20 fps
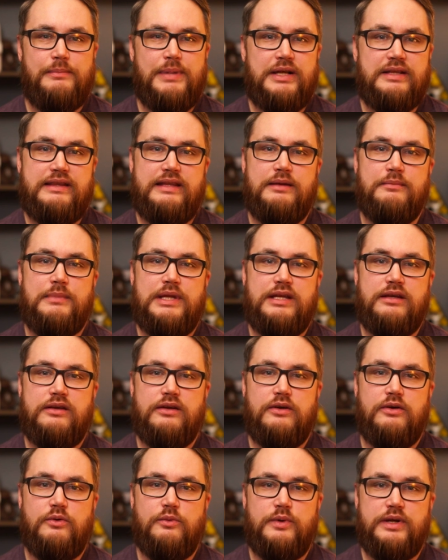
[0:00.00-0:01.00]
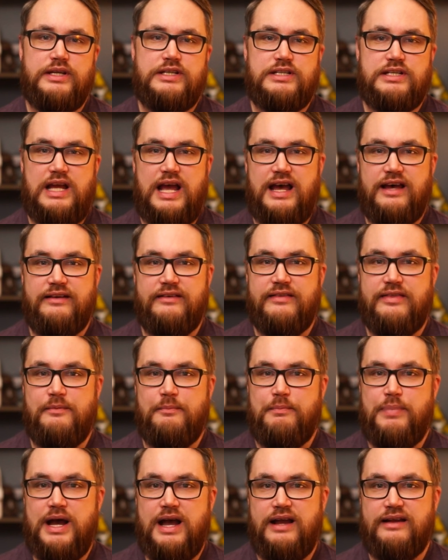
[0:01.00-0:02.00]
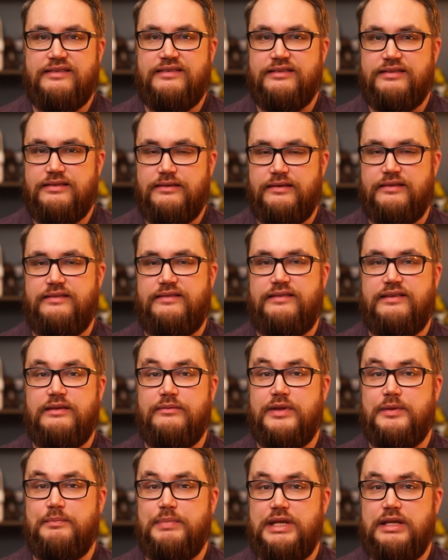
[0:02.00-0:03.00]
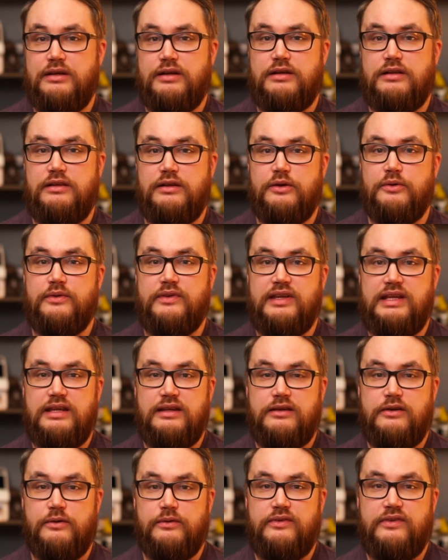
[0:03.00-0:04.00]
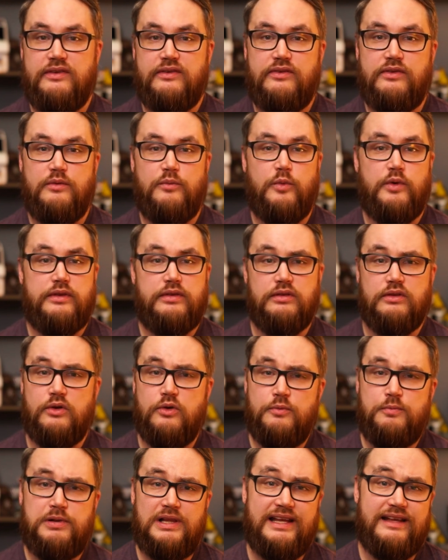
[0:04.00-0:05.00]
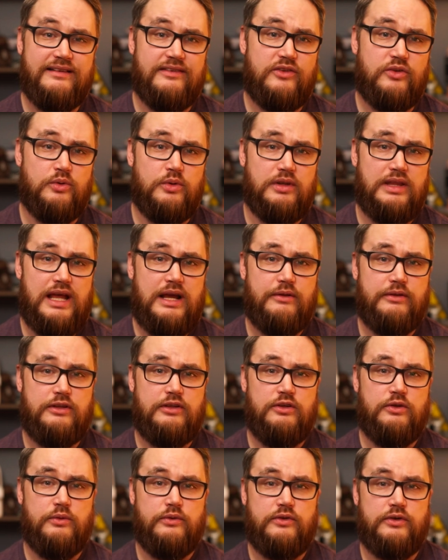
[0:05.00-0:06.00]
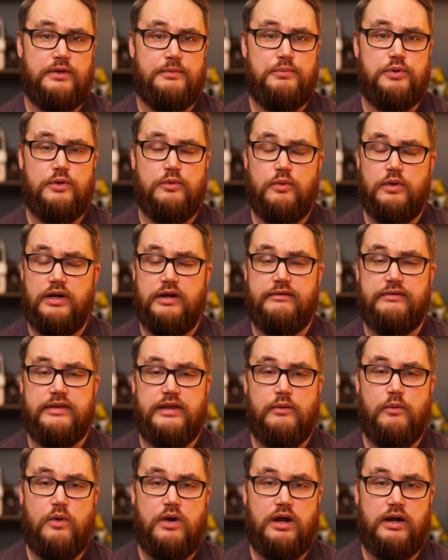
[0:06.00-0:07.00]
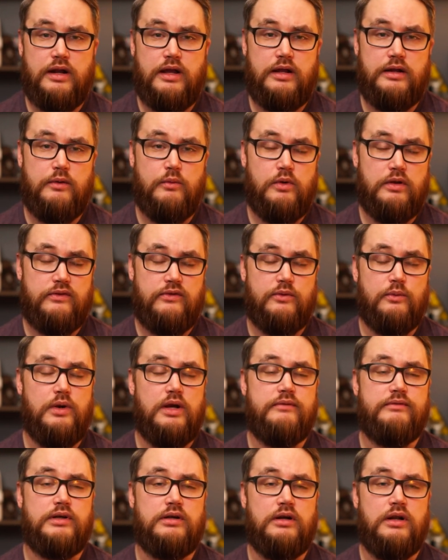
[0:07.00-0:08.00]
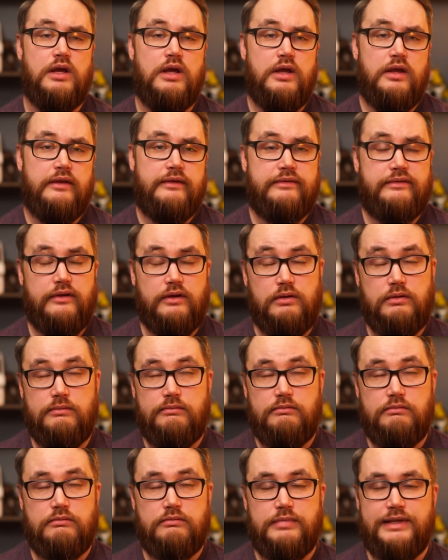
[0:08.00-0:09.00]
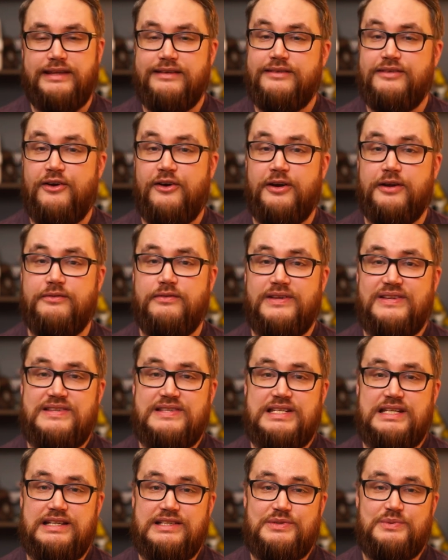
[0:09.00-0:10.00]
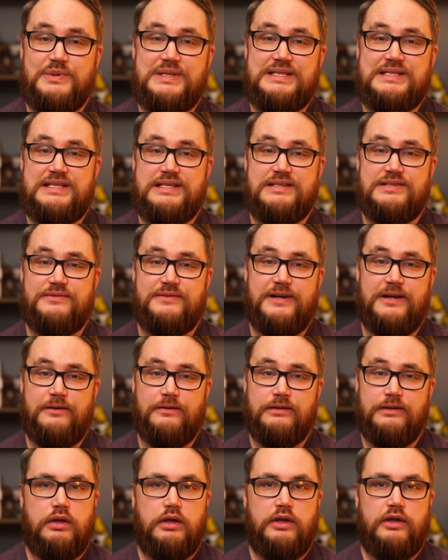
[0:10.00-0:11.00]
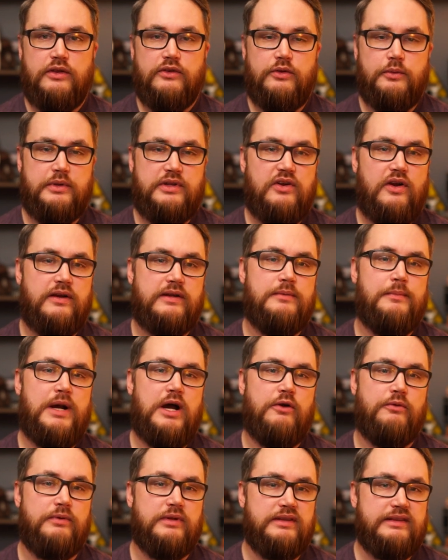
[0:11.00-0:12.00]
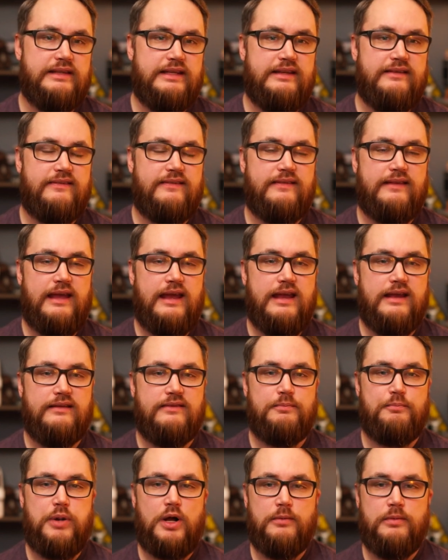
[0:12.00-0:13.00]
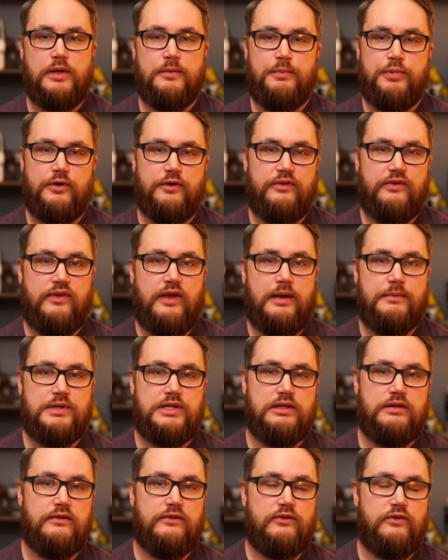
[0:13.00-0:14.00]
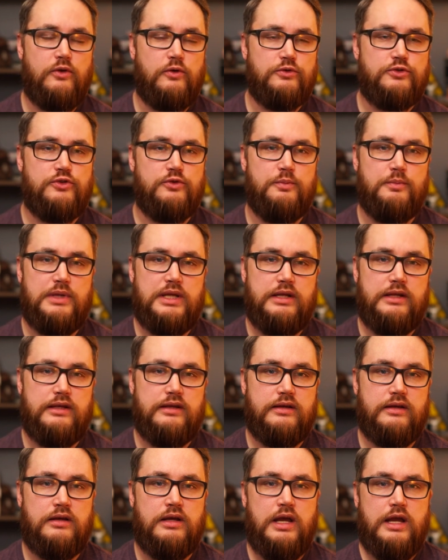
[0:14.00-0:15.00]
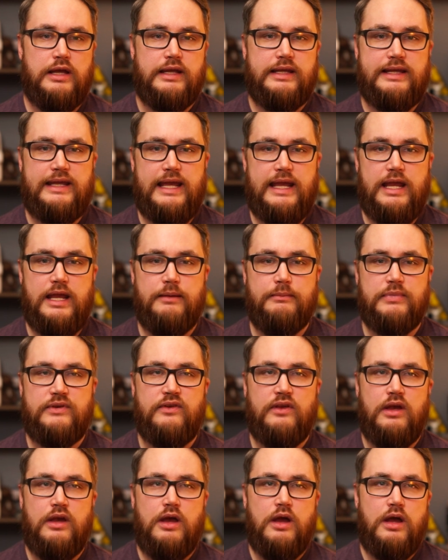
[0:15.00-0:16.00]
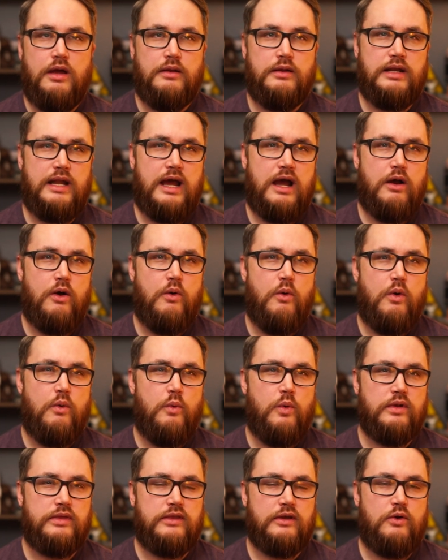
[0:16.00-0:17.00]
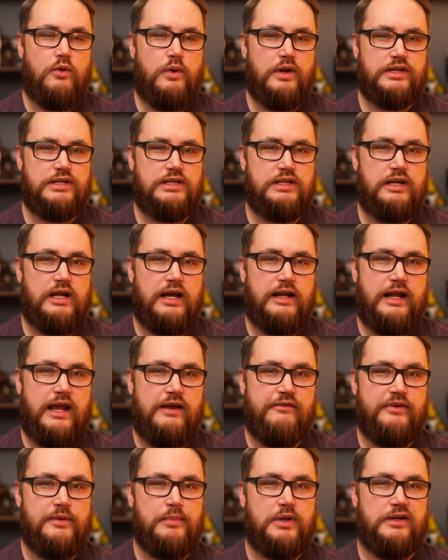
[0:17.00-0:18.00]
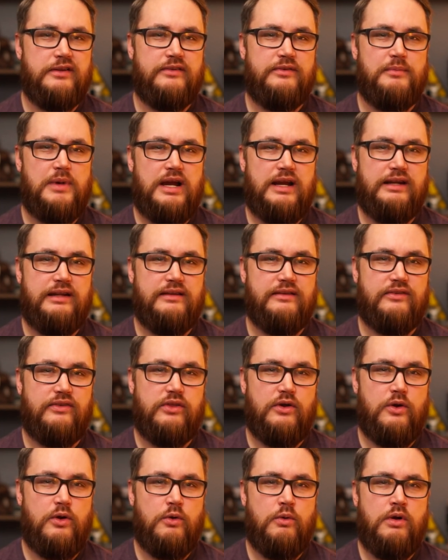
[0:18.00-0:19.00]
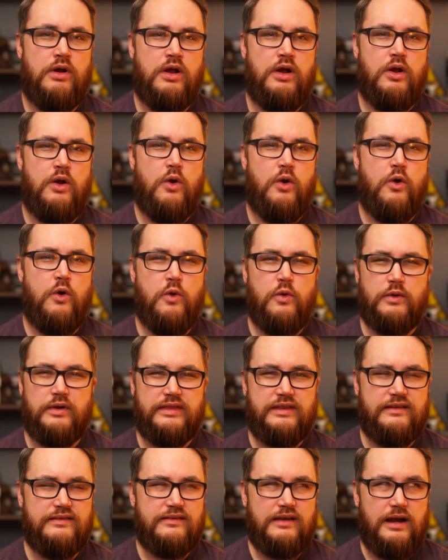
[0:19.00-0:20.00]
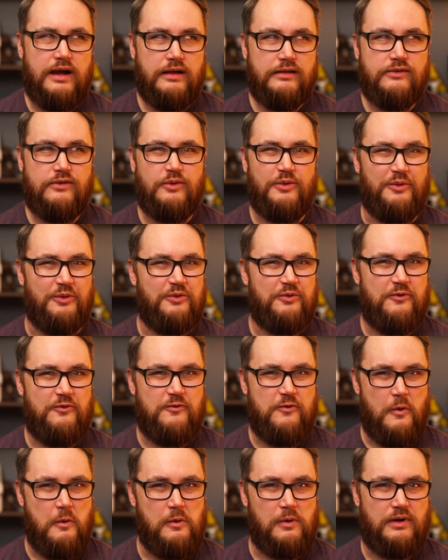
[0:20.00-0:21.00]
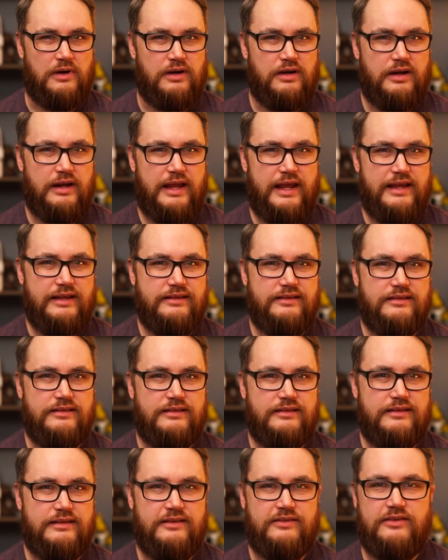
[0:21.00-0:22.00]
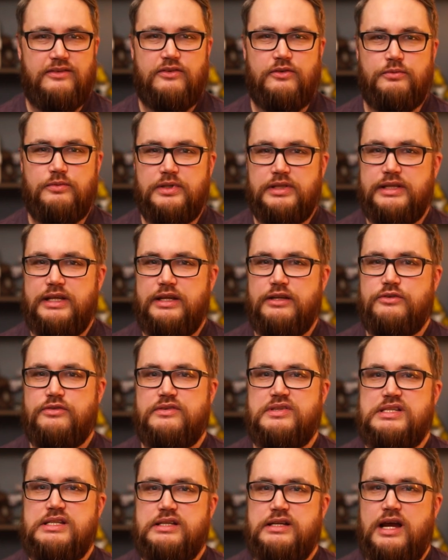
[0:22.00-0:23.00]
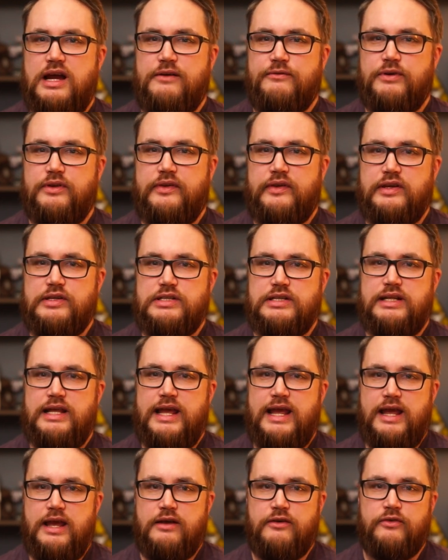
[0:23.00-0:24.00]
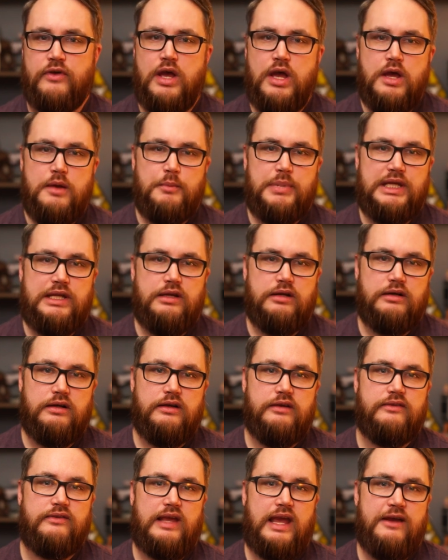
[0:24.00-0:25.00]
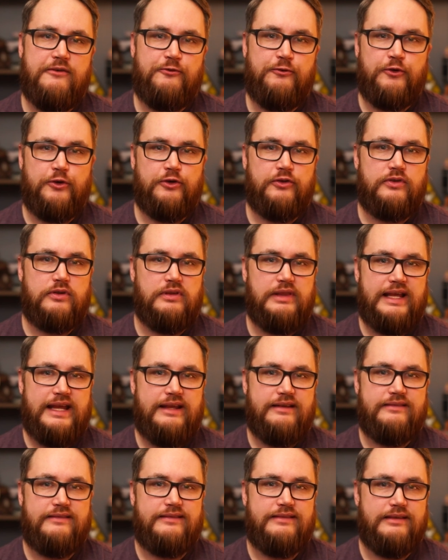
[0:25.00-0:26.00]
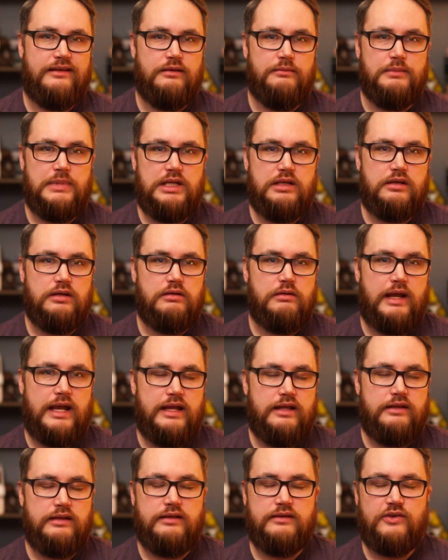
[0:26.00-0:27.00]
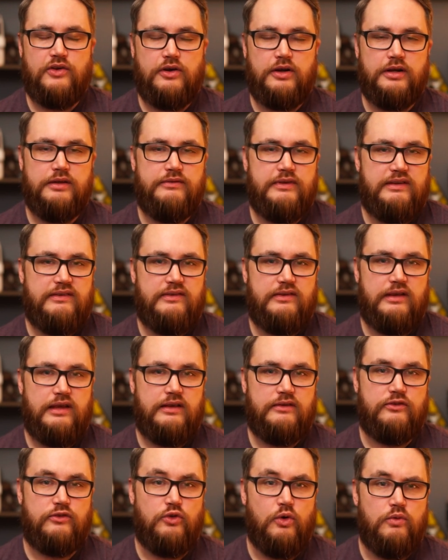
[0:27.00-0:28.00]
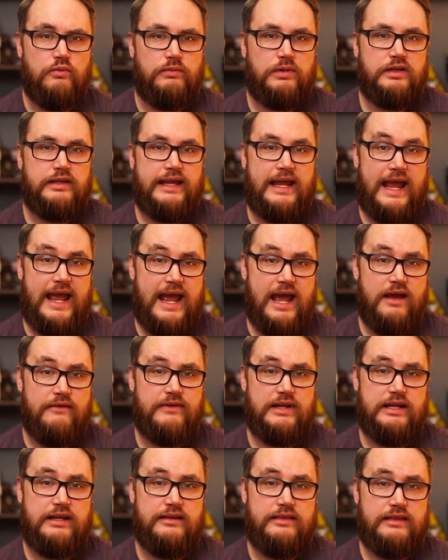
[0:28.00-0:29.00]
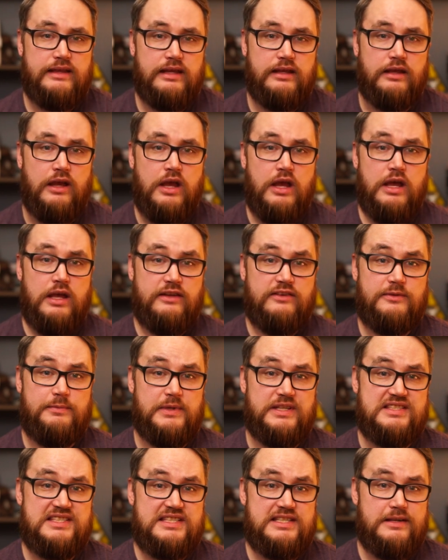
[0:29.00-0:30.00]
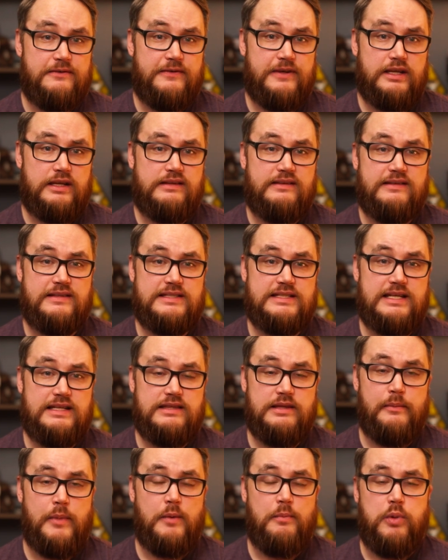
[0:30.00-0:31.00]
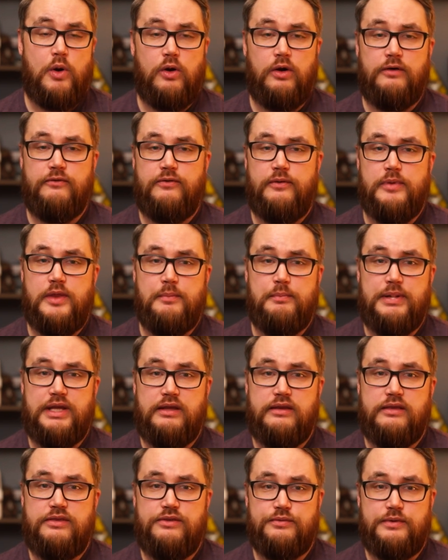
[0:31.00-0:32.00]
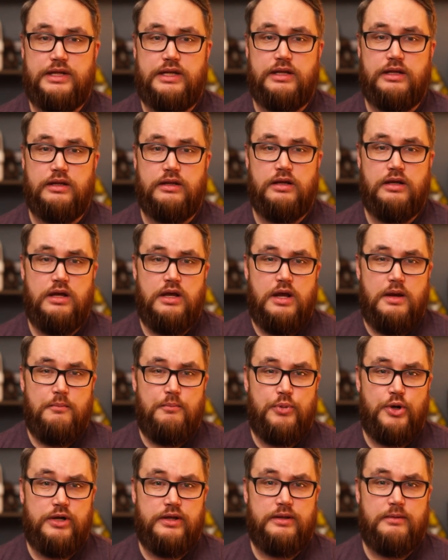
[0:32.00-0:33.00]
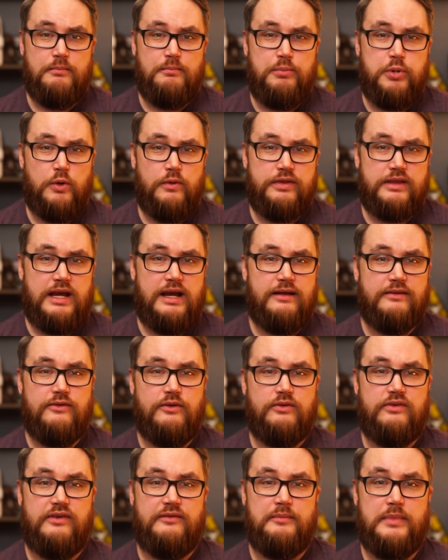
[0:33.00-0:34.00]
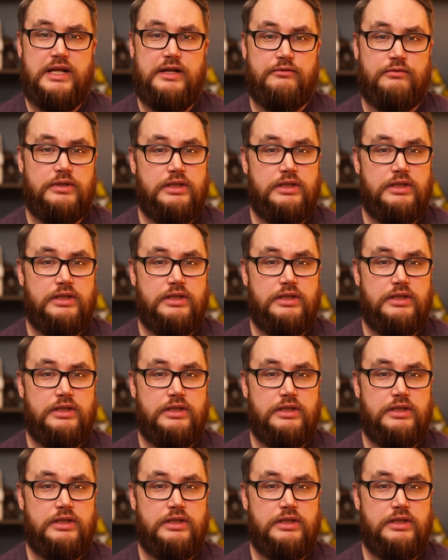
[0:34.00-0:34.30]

about the Amico, which out of the box, it does seem to be a closed ecosystem with no plans to allow the user to put whatever they want on it whatsoever. So the Atari VCS wins this round. So we talked about release dates, public perception, social media, games, now, what the question on everybody's mind is though, who are these consoles for? And this is a really interesting conversation to have because at first glance, the Amico and the Atari VCS don't really have anything specific to set them apart from the big three. But both consoles have made it